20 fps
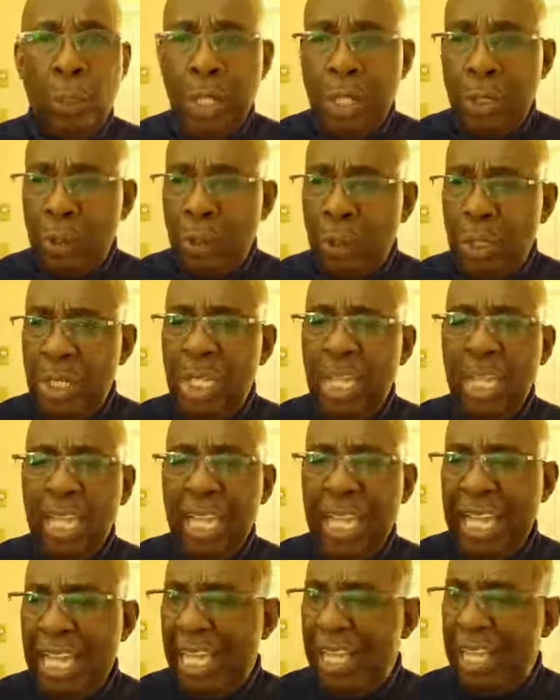We,
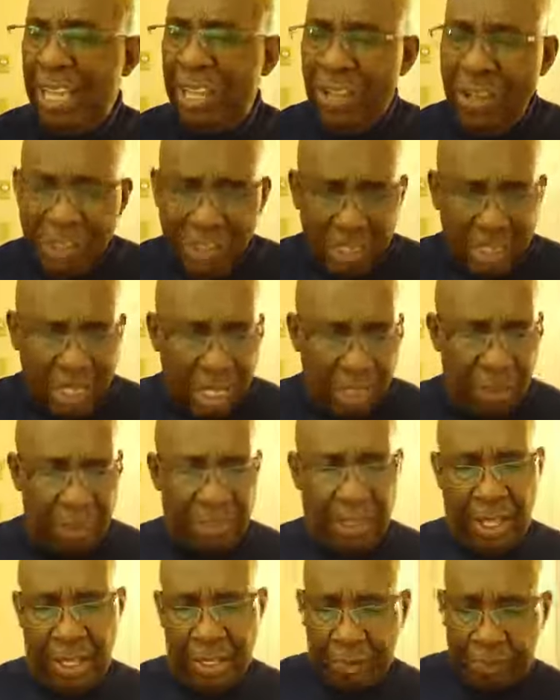we, and here's
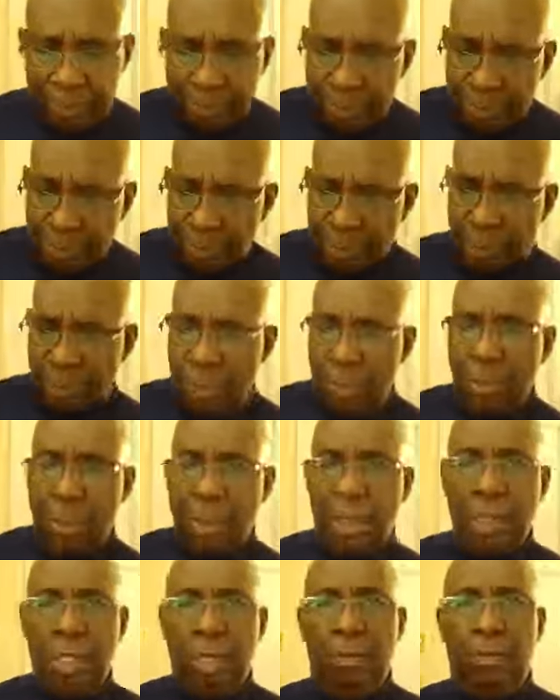another thing.
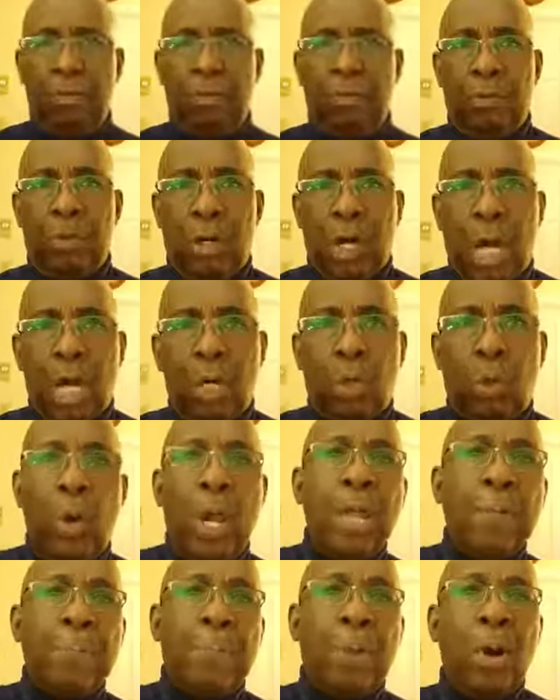A
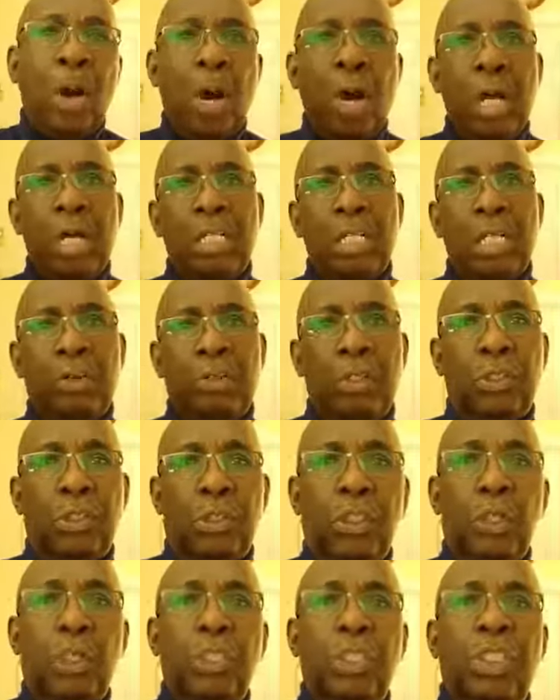great part of
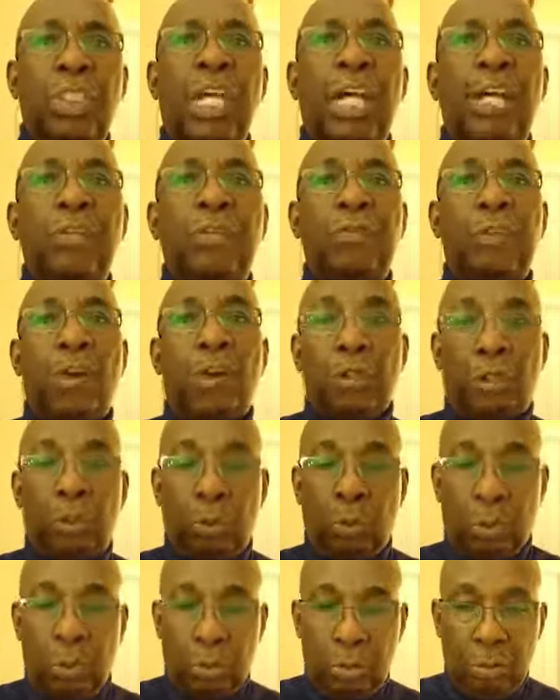the church now is
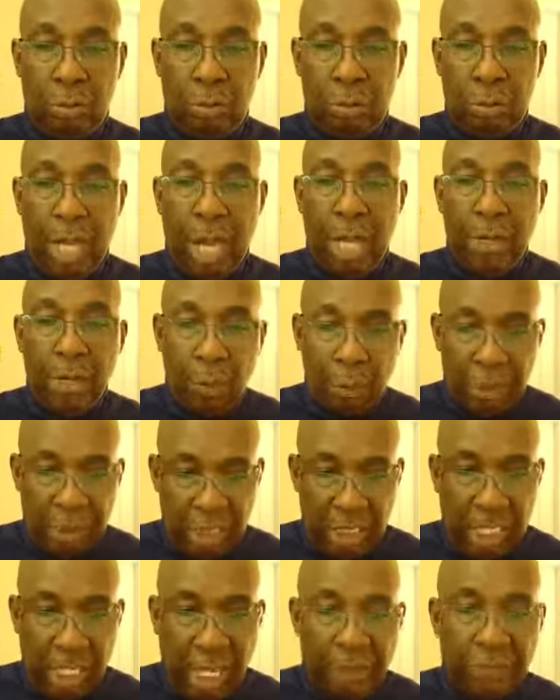virtual. I know
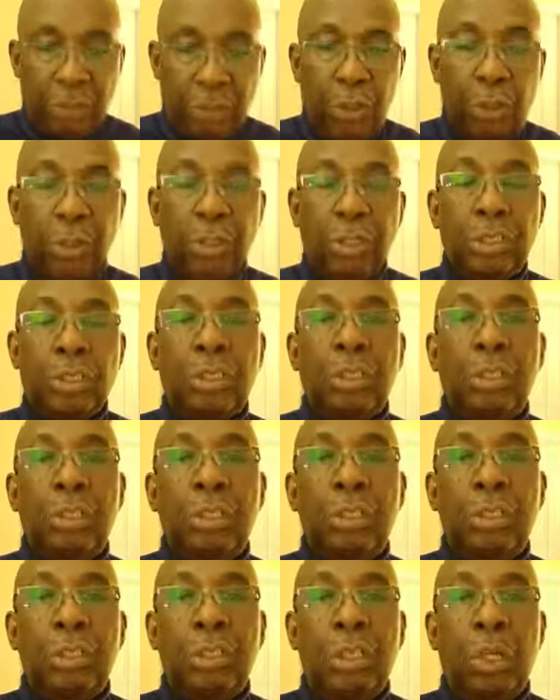we still have church.
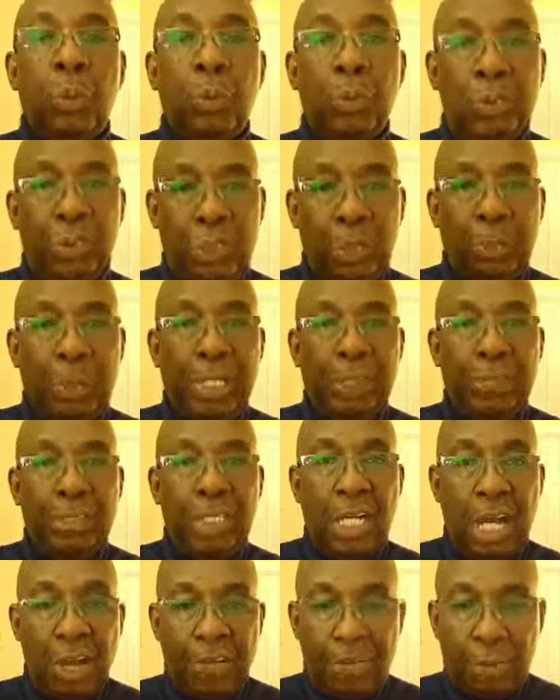We still
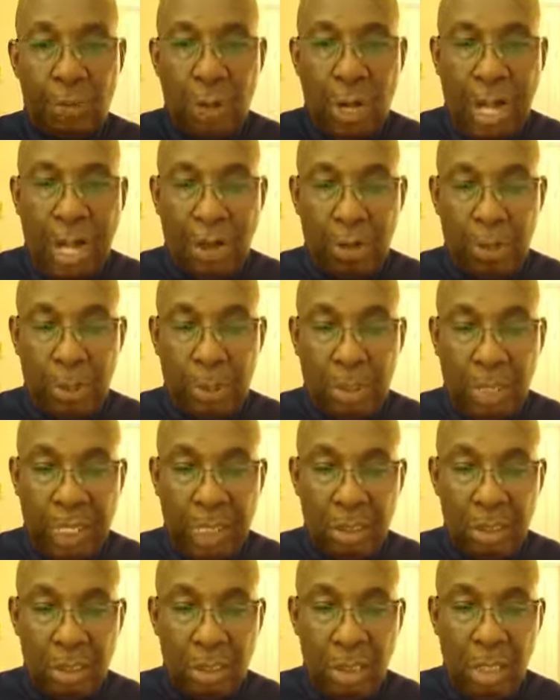believe in God for our
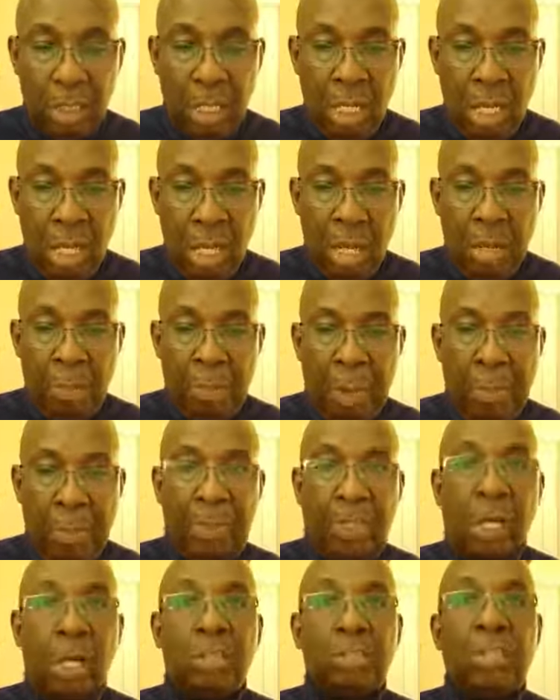place
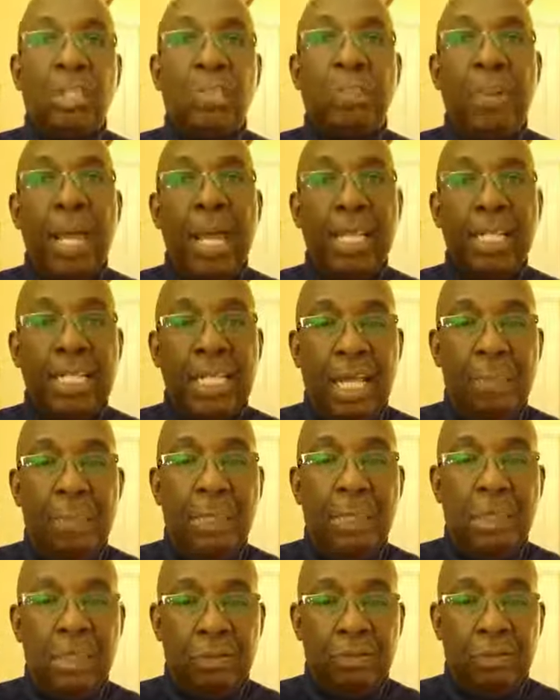but because of the
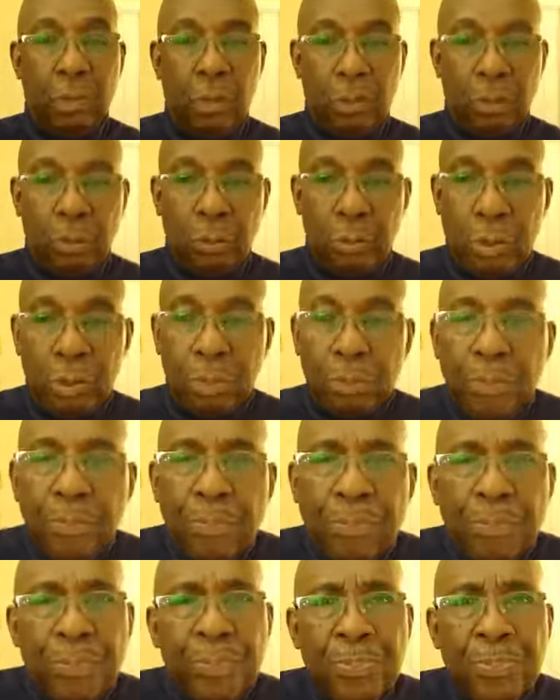pandemic, it's virtual.